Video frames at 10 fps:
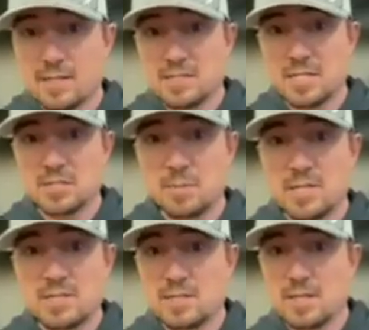6
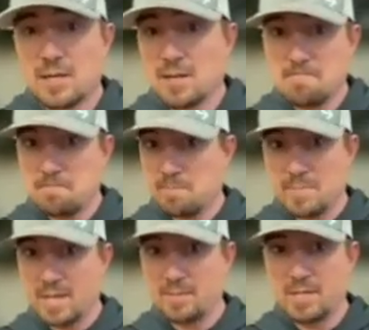months.
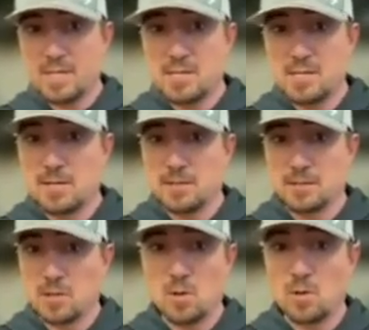Maybe
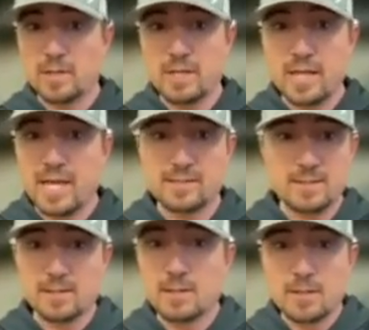it'll only last
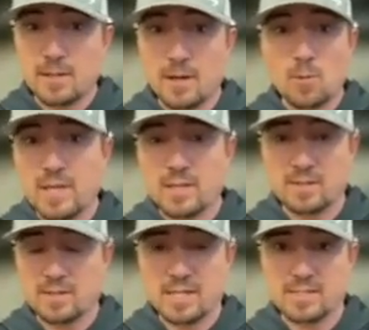a week
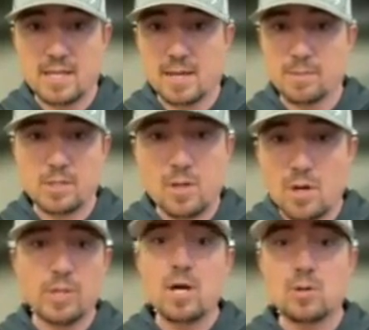the next time. You
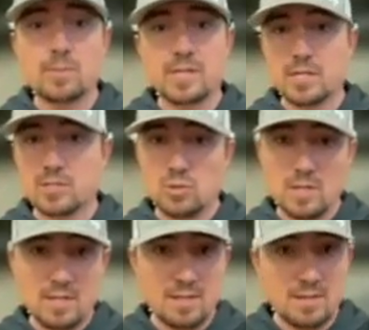don't know because you
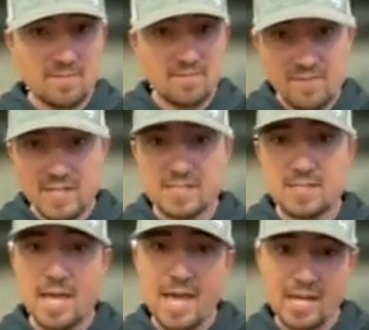didn't fix
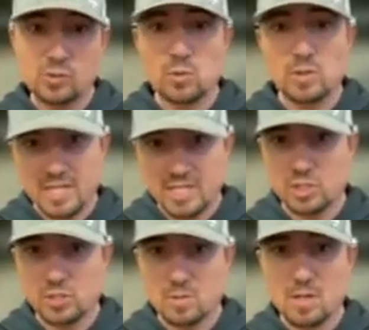the actual
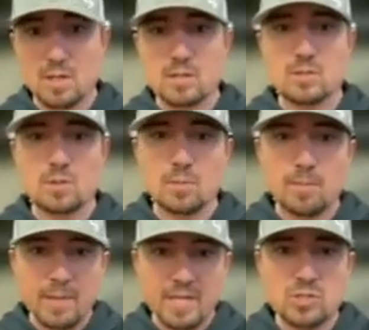issue. So
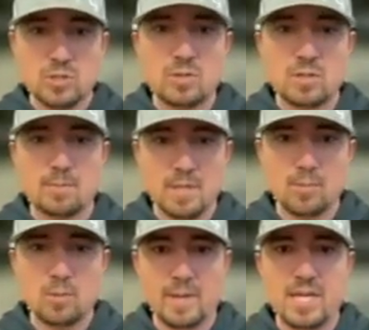make sure that
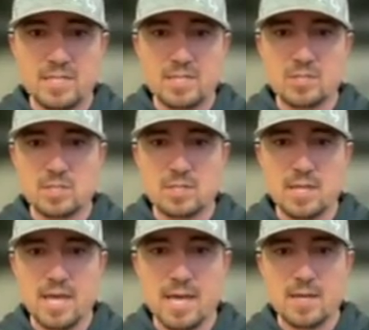people pay attention to
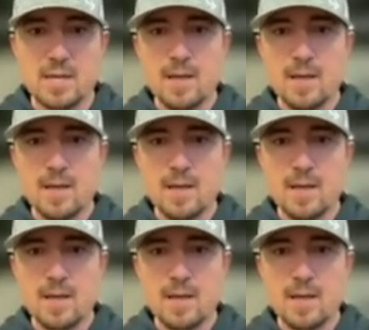that